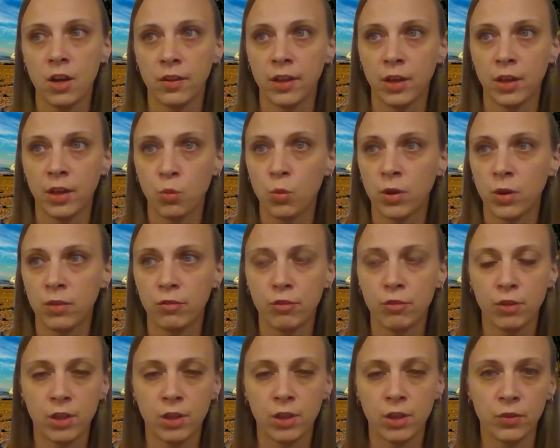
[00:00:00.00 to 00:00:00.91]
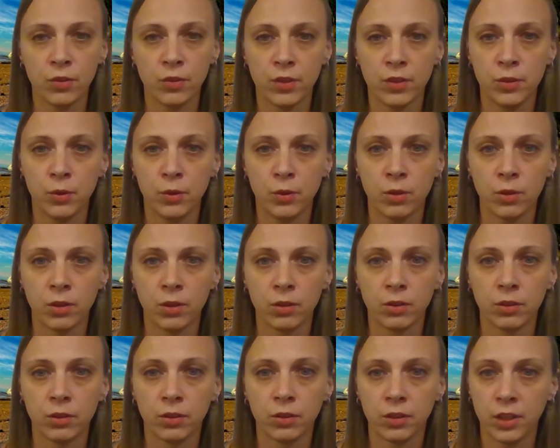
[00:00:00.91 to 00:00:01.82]
it like 1 foot out the
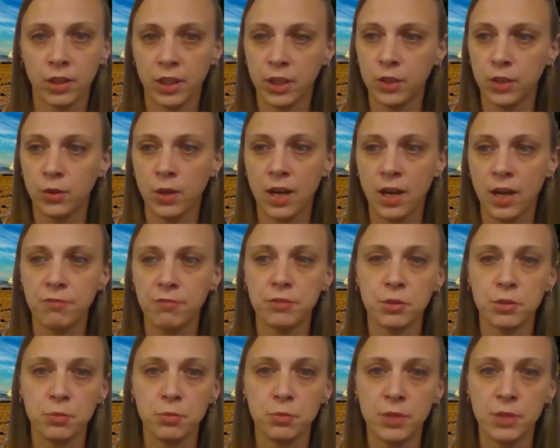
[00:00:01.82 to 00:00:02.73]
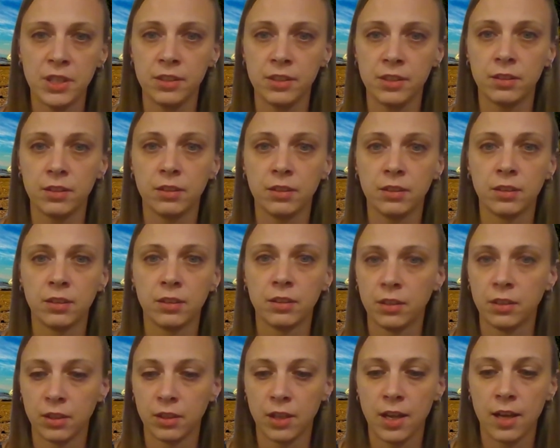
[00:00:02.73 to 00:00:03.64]
door. Like, you have to be
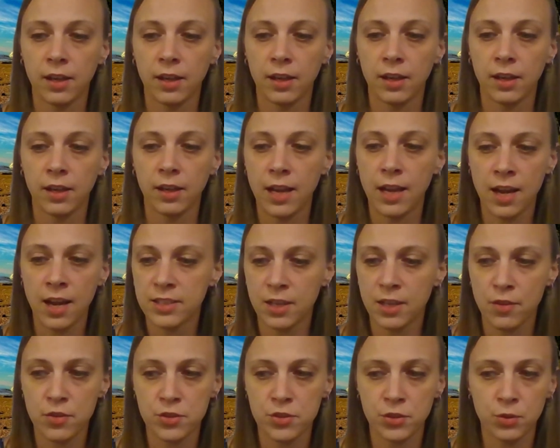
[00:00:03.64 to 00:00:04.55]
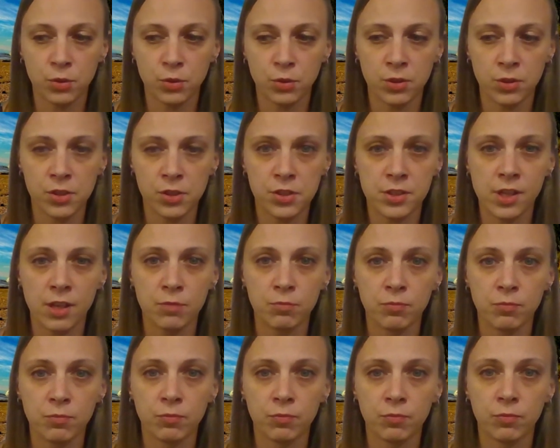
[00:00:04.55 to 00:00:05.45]
at death's
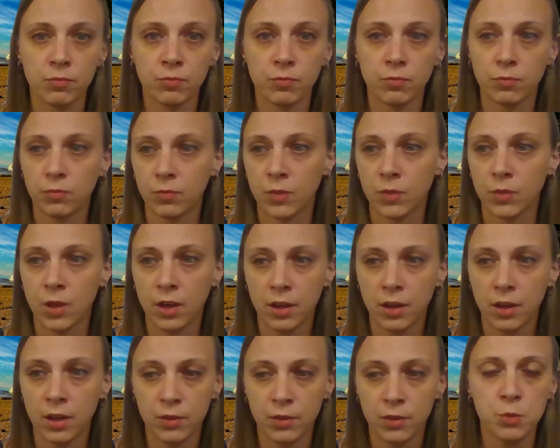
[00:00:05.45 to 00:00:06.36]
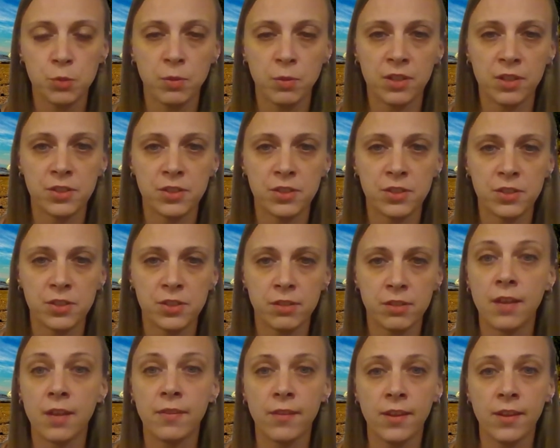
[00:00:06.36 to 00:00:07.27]
doorstep, unresponsive,
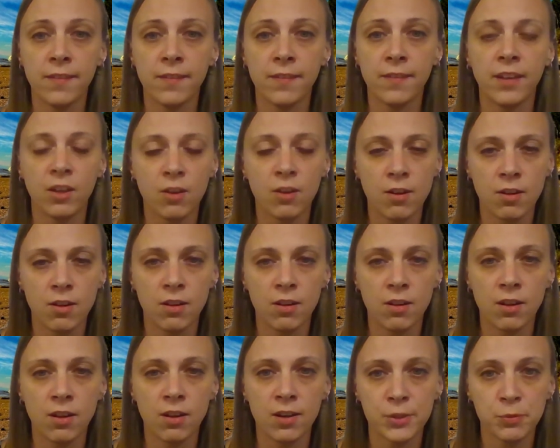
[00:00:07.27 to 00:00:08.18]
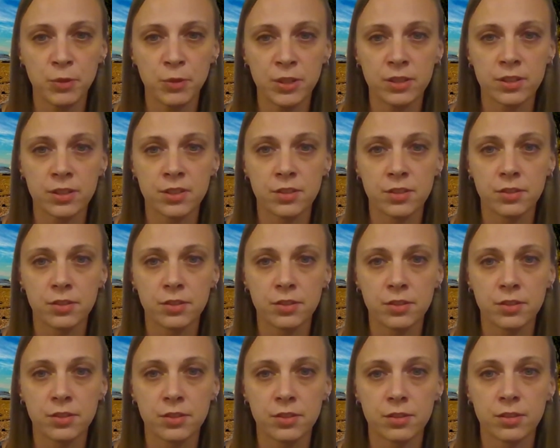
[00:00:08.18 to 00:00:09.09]
and then they call hospice.
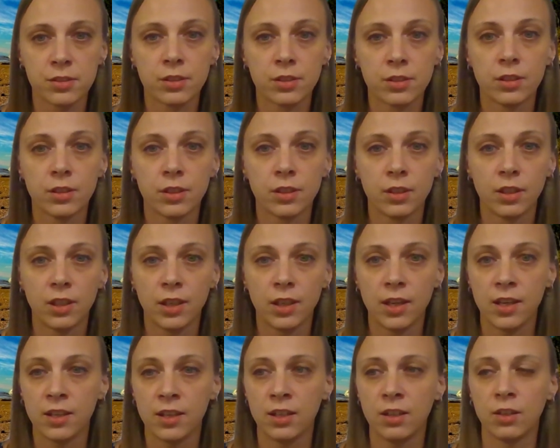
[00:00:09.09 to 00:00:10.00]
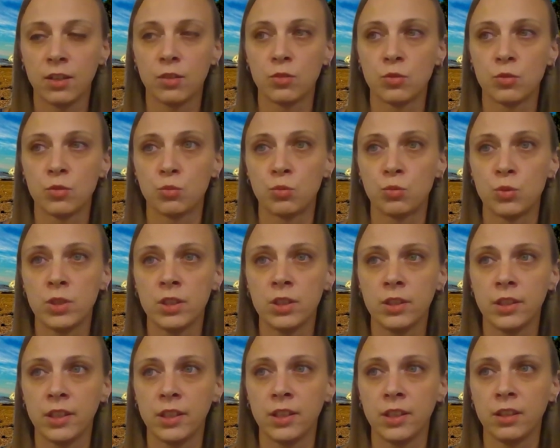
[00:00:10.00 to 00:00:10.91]
And
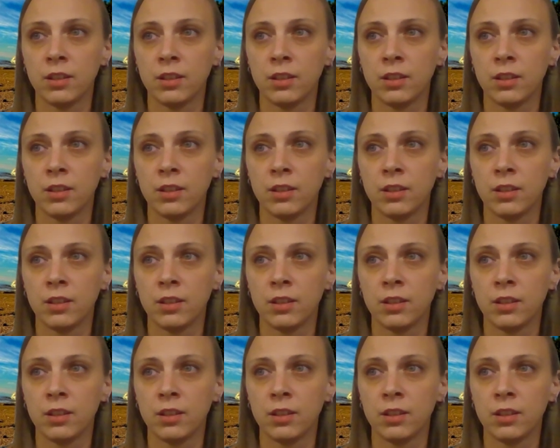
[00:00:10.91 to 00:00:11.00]
really,